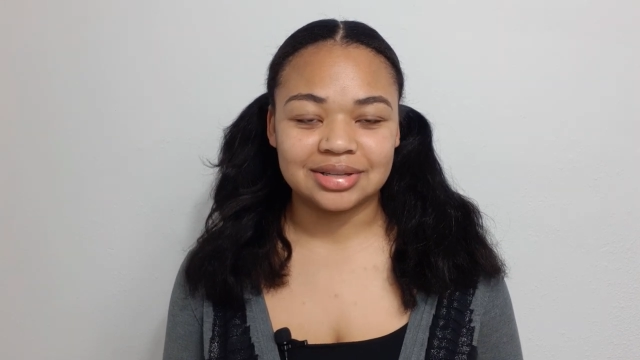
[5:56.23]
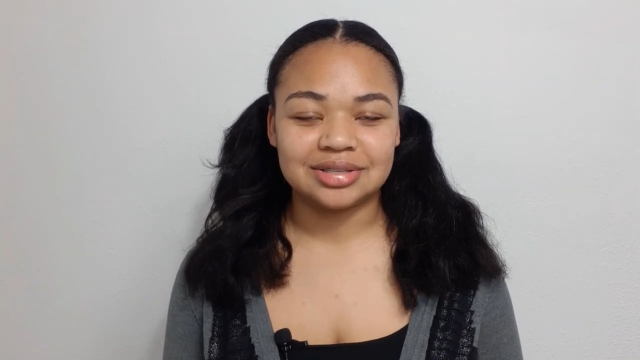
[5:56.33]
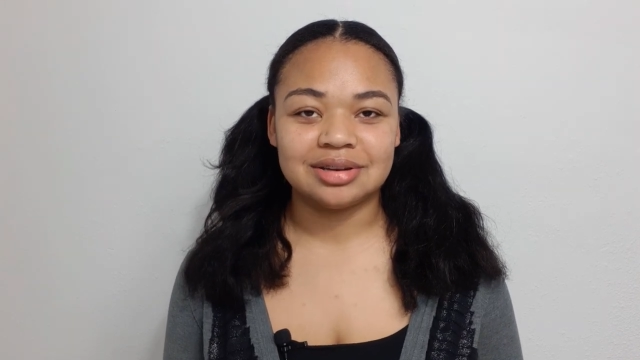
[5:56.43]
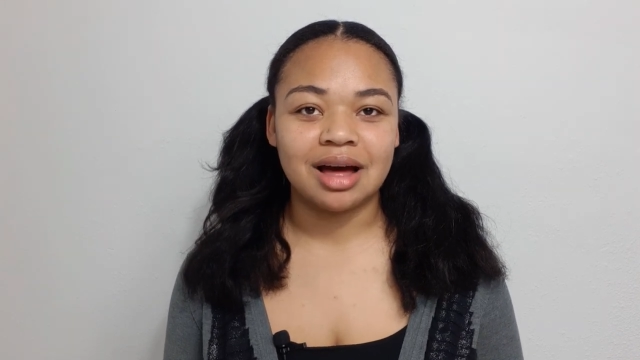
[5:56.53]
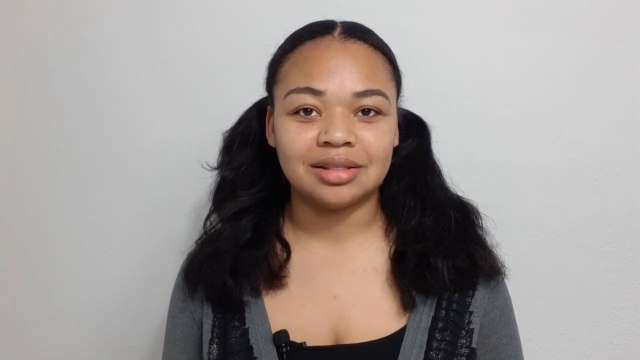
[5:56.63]

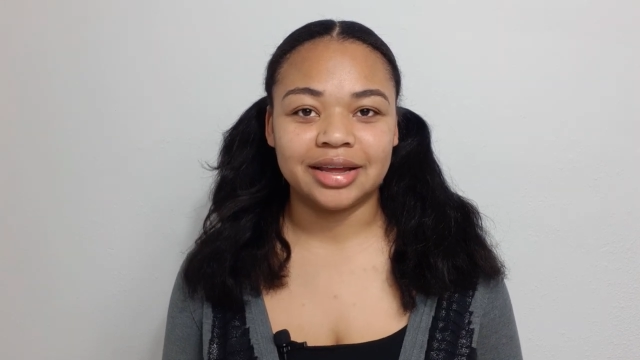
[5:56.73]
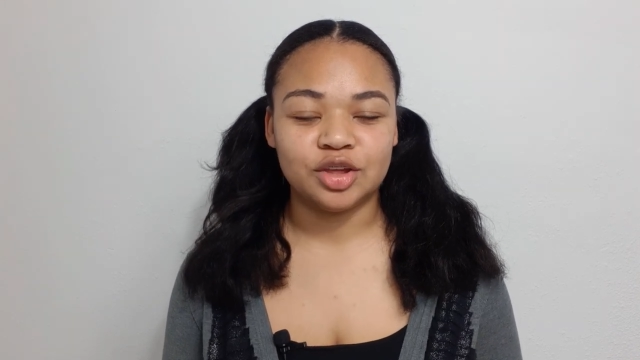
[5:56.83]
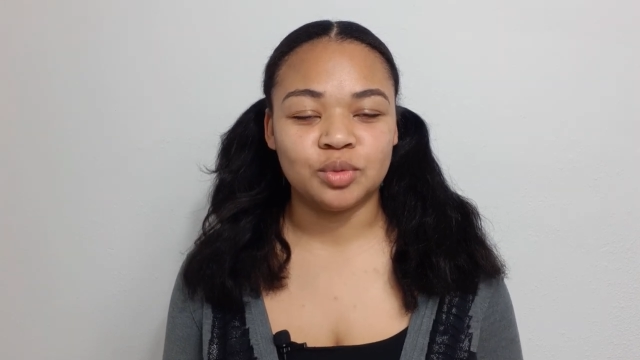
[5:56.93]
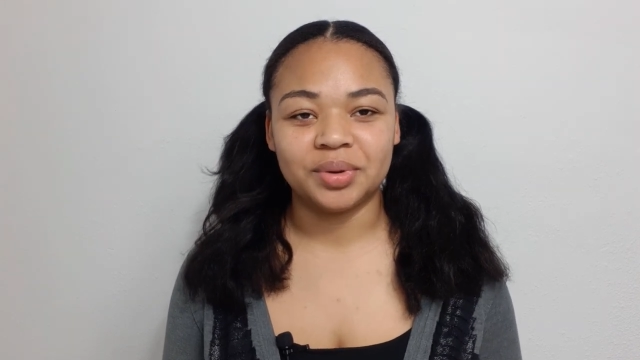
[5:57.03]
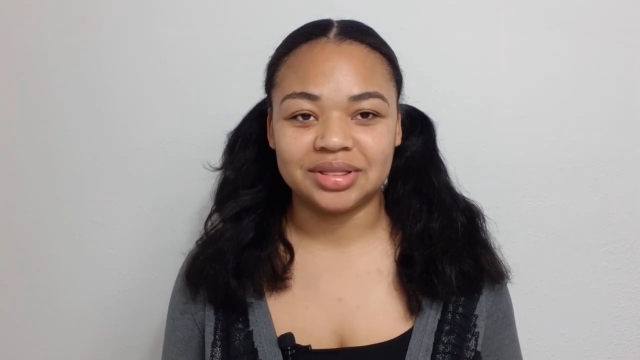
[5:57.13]
It's not like
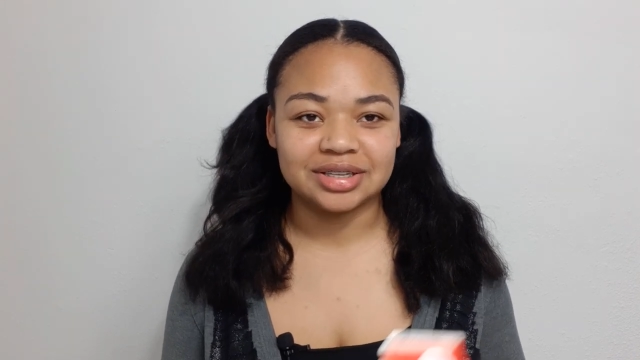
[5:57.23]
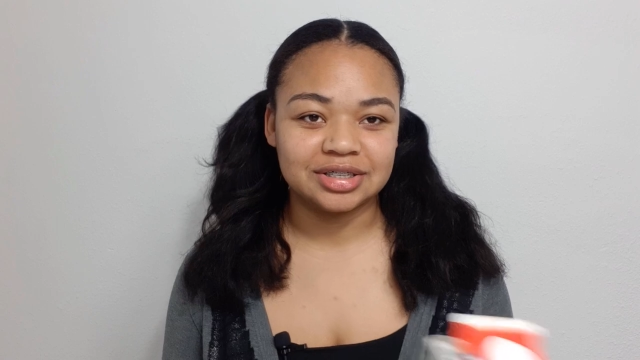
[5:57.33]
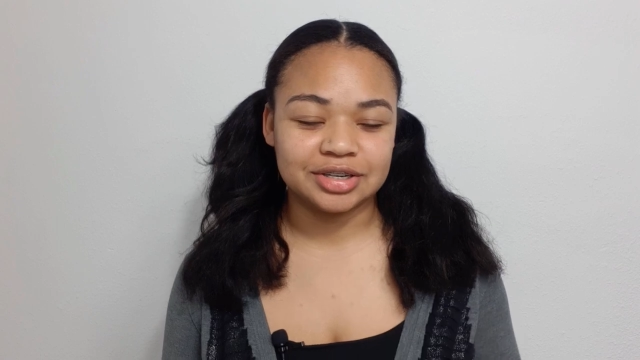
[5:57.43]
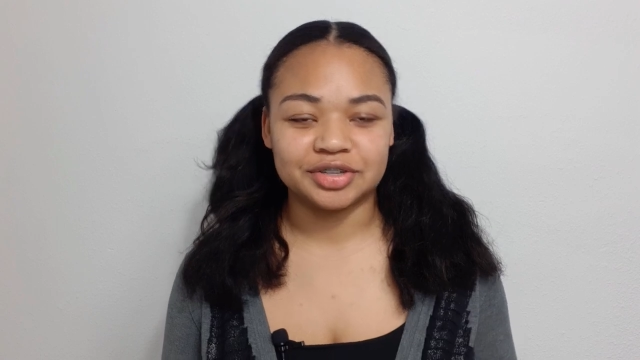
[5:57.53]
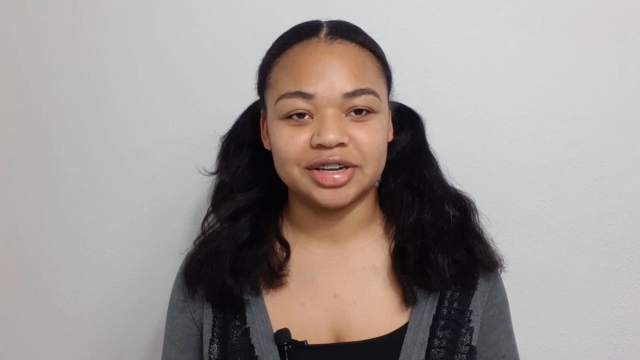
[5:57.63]
you put this
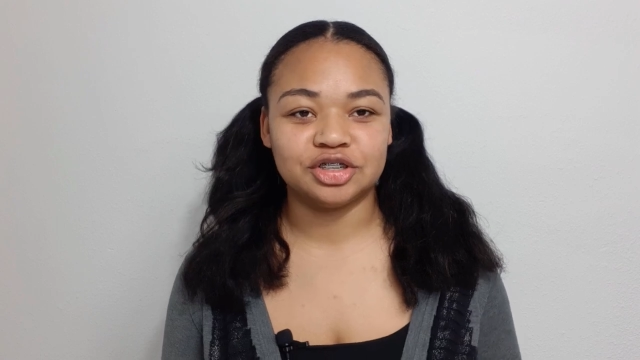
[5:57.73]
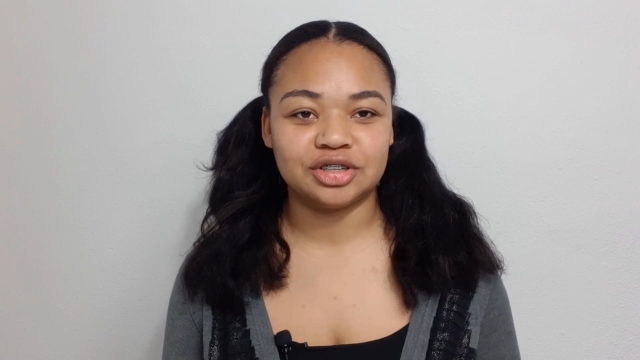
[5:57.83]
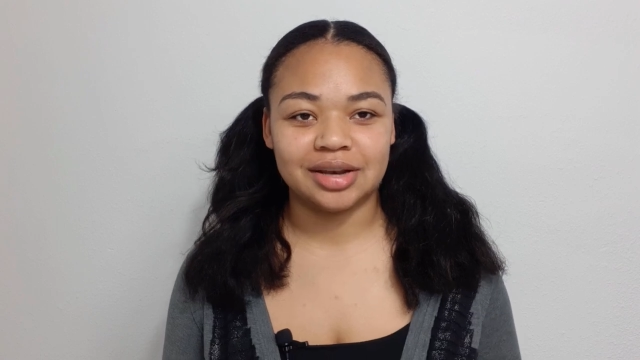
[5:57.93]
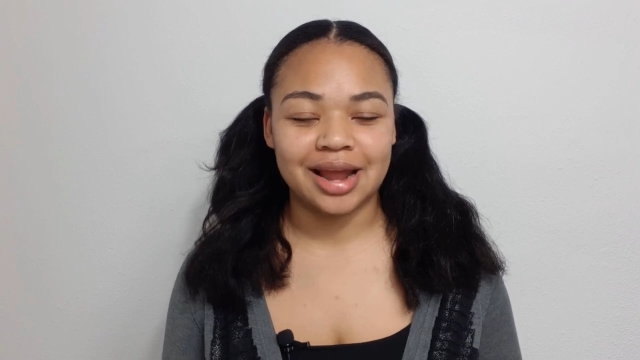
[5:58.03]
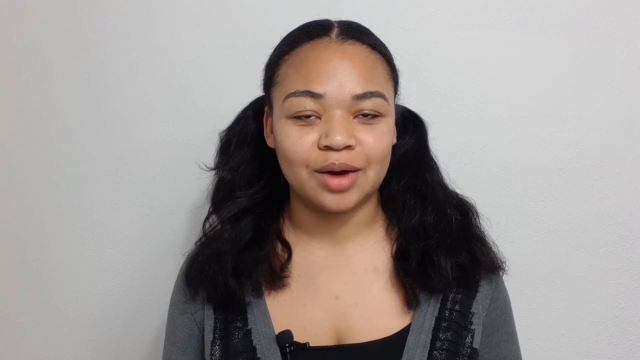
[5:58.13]
in your dish
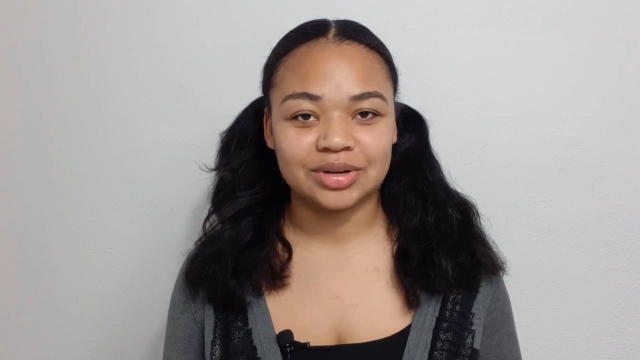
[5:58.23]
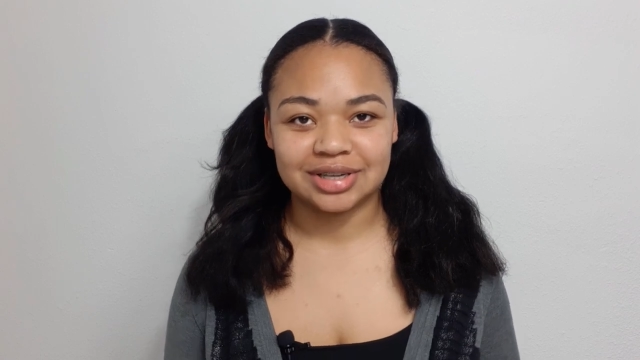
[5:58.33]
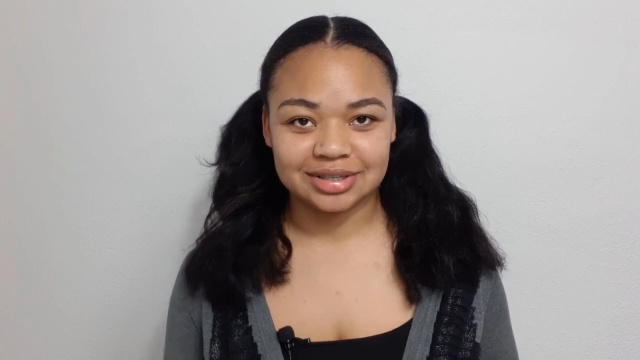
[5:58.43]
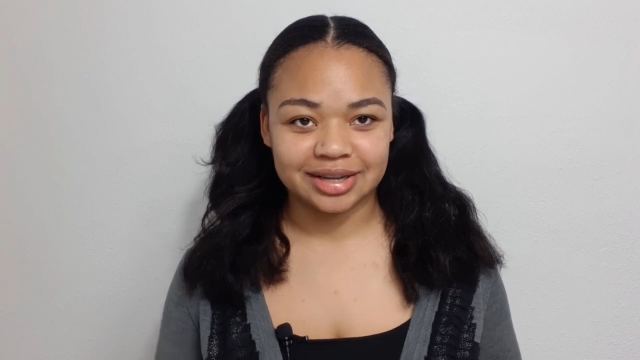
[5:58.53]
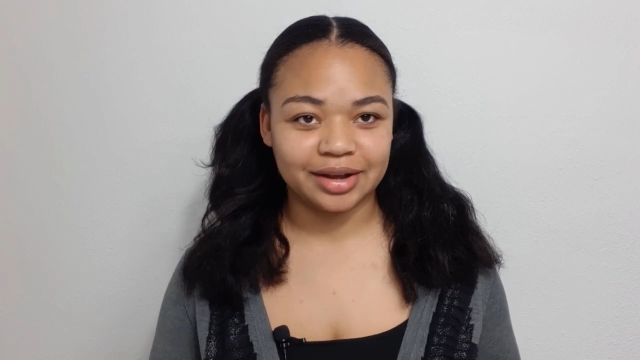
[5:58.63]
and now it
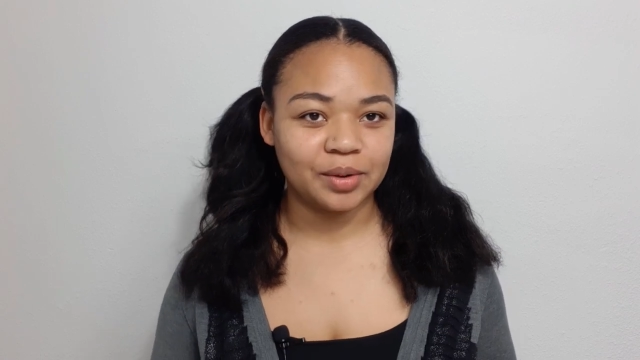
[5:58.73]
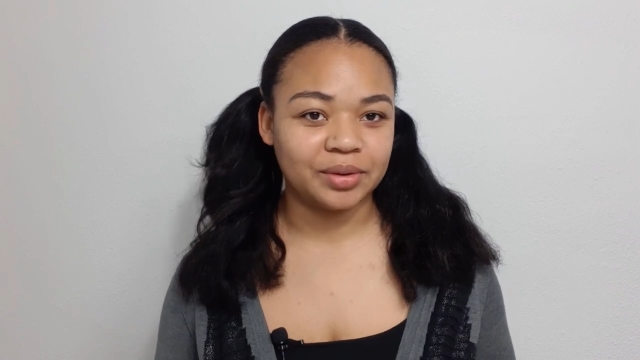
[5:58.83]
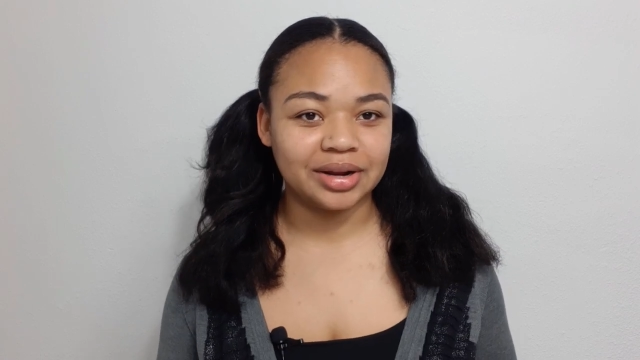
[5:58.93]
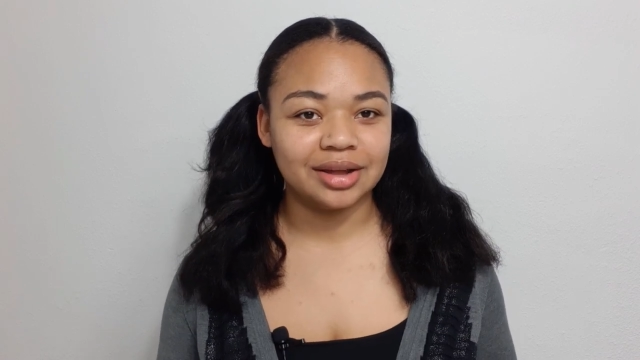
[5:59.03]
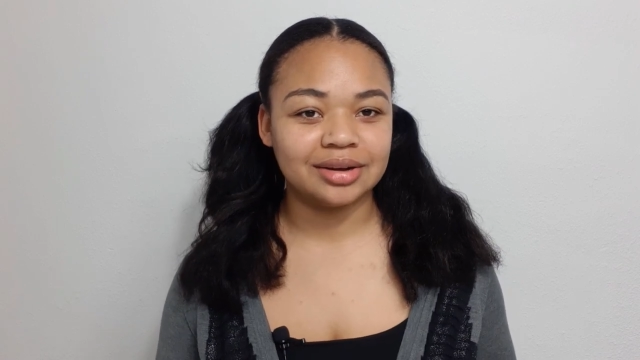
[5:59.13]
tastes like
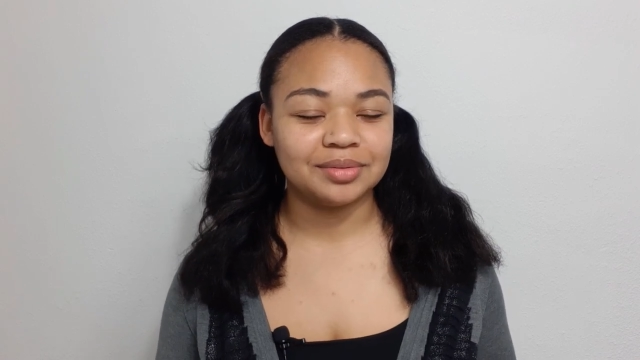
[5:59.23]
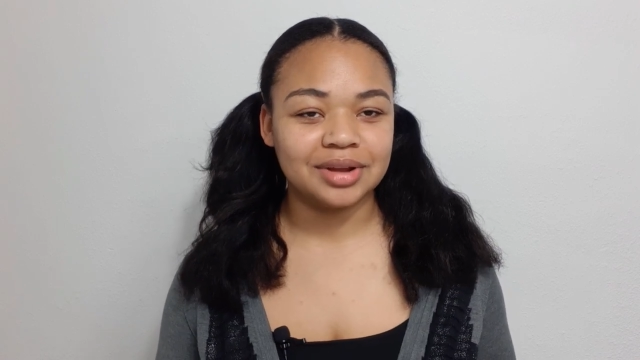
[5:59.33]
coconut.